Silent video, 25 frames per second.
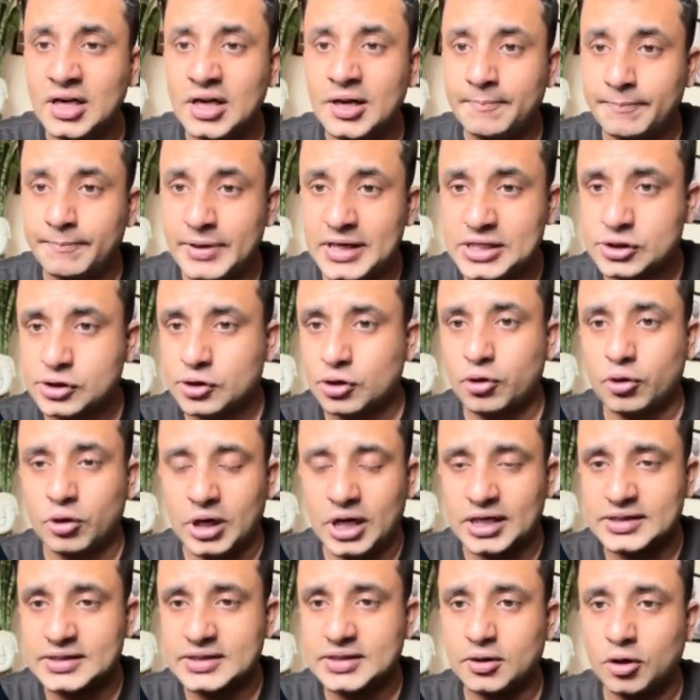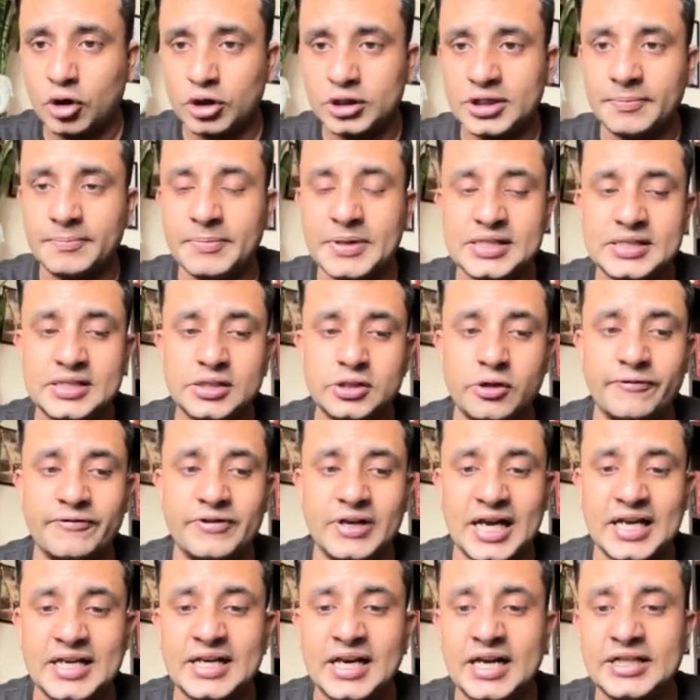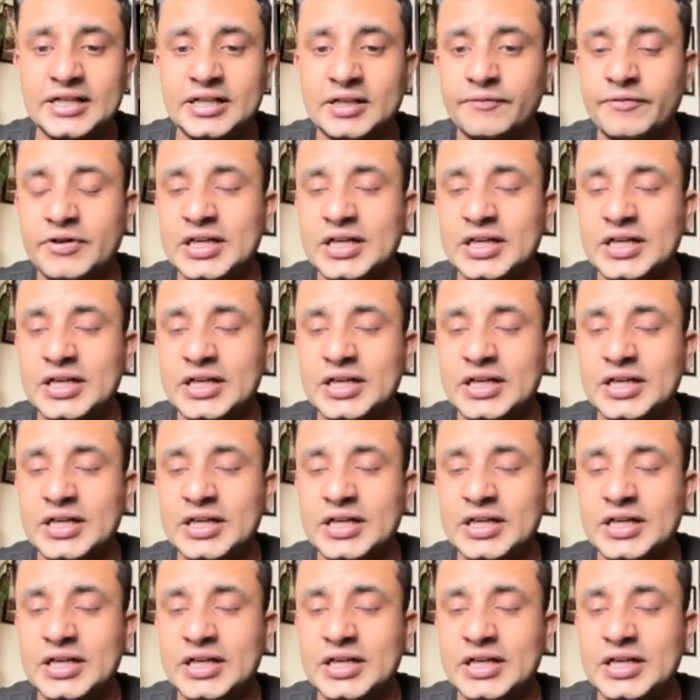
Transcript: best ROAS. On the basis of line item,